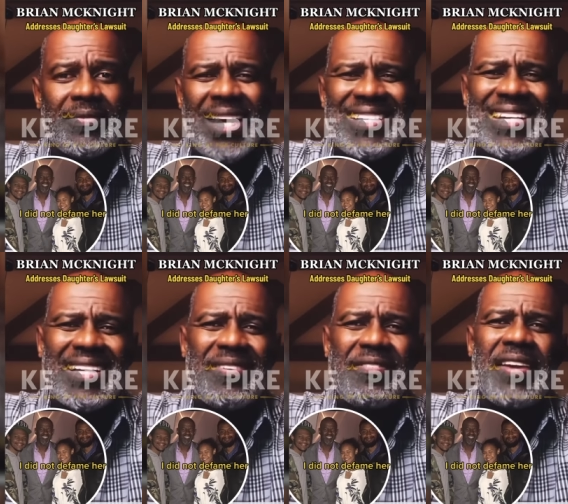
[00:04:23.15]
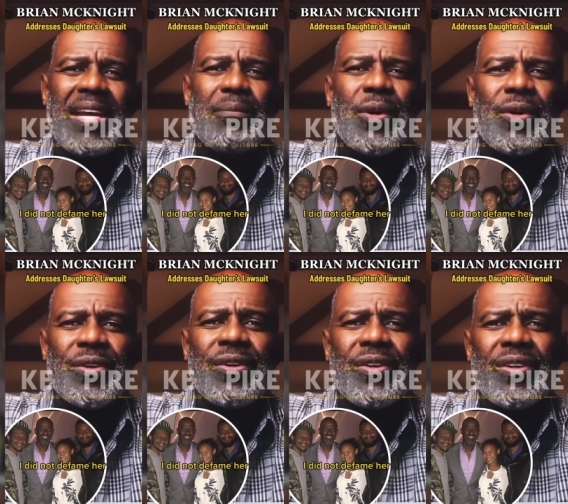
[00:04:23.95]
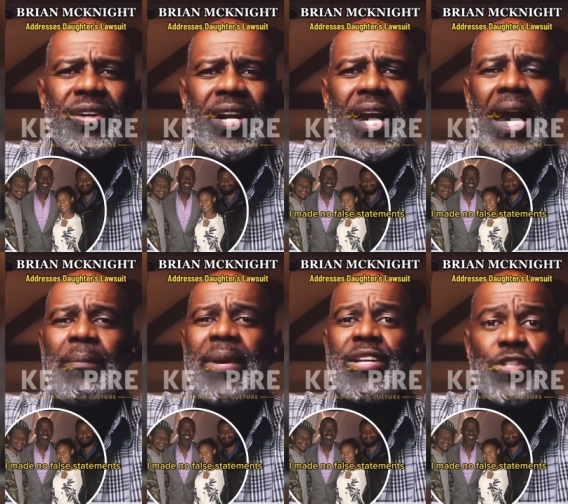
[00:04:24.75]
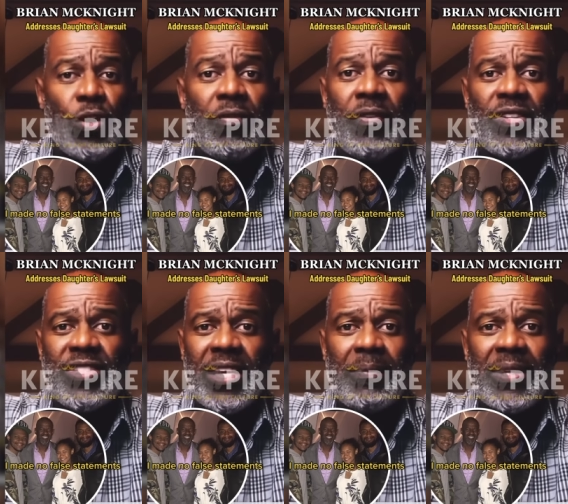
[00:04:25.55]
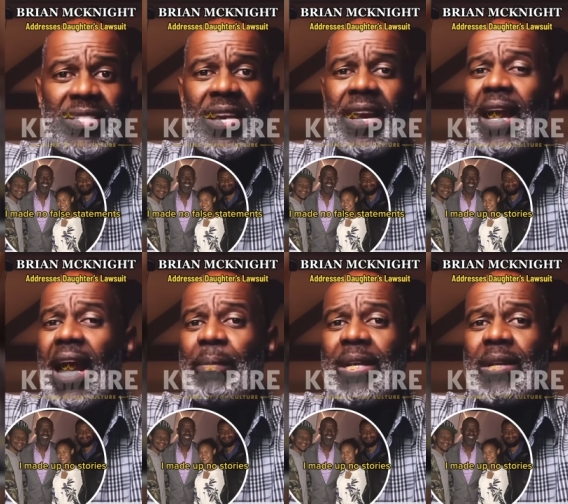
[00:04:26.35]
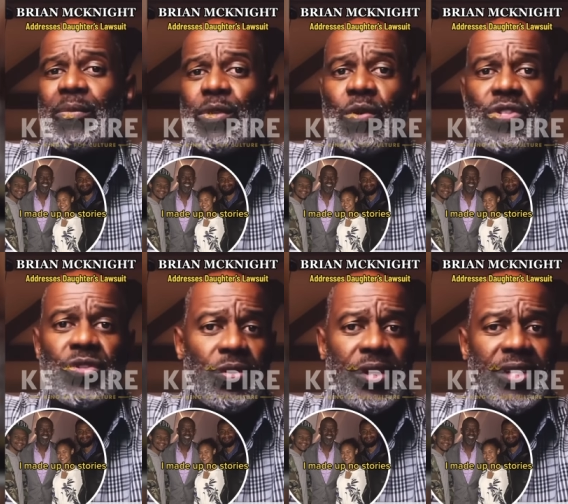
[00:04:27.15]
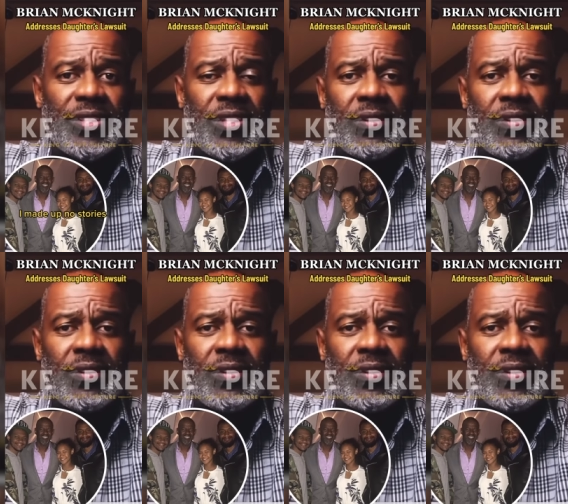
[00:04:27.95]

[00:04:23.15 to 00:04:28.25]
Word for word: I did not defame her. I made no false statements. I made up no stories.